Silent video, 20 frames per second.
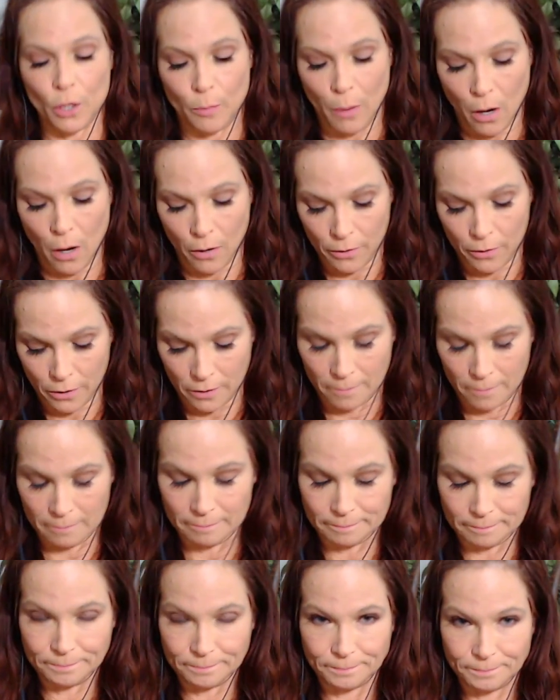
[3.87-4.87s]
your partner.
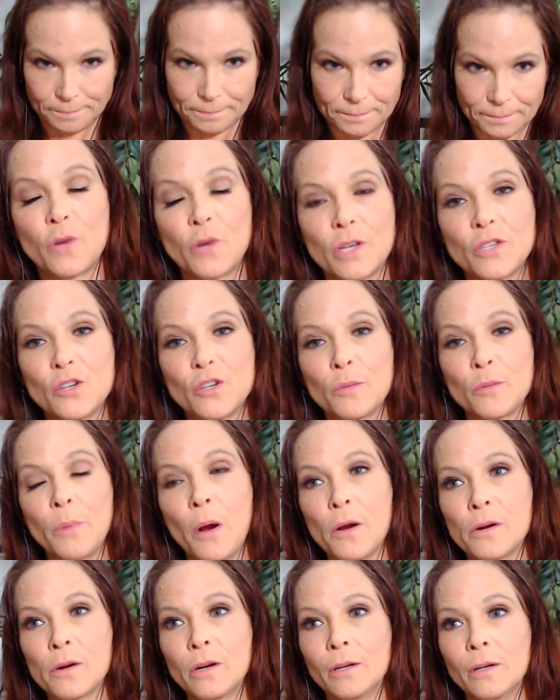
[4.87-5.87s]
Trust your
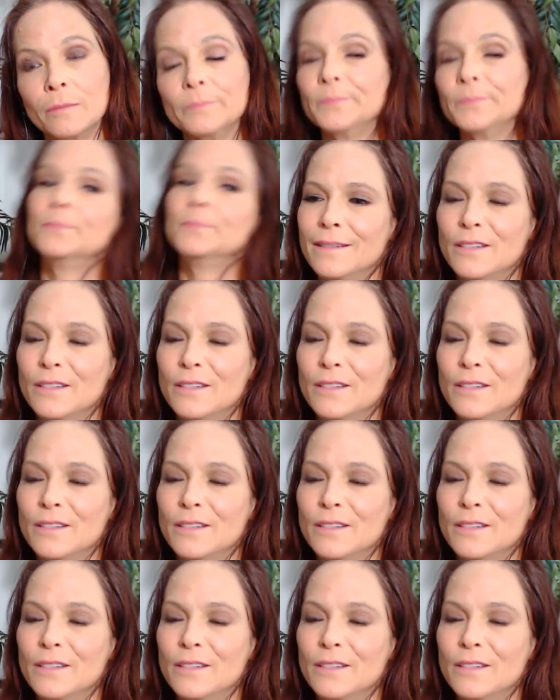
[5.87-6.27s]
partner.